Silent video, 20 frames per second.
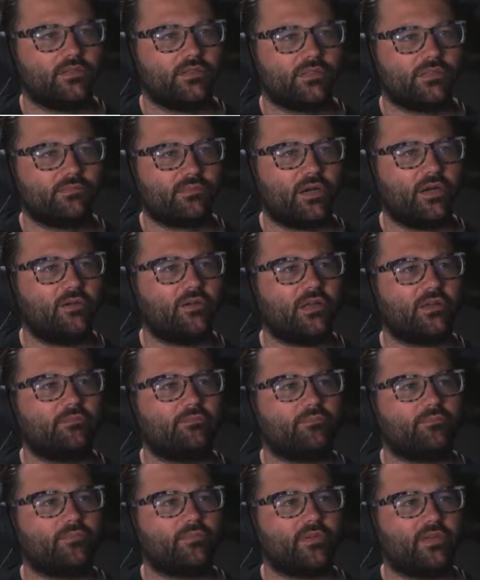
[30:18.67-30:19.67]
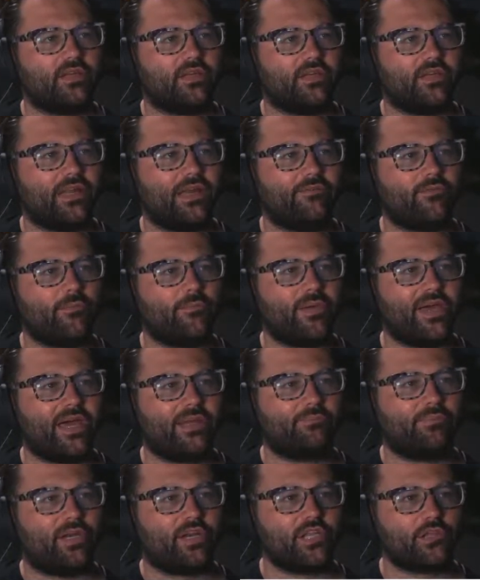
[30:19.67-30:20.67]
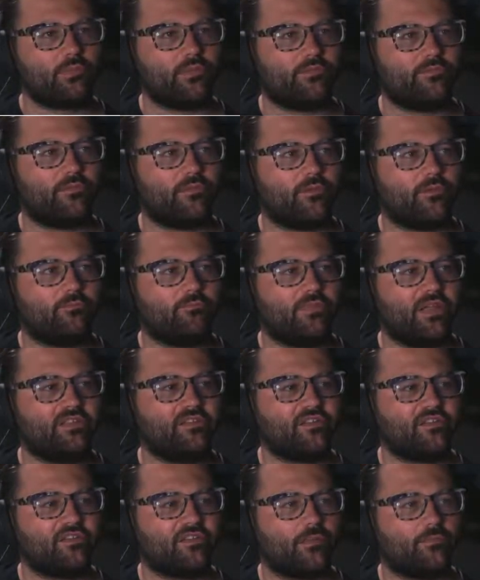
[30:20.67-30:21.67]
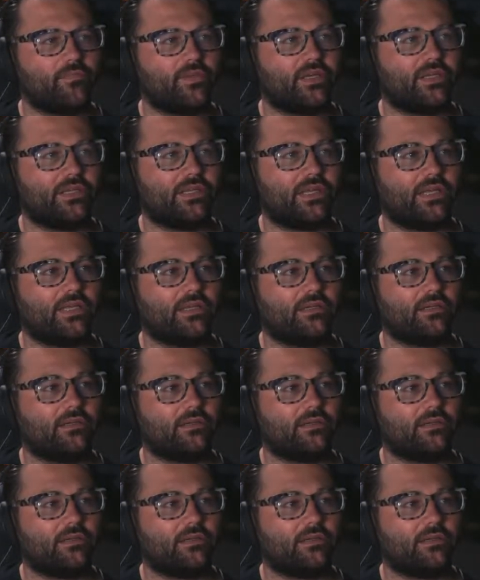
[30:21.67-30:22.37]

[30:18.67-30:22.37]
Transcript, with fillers: Spyro can have a bad punishment for missing something and, like...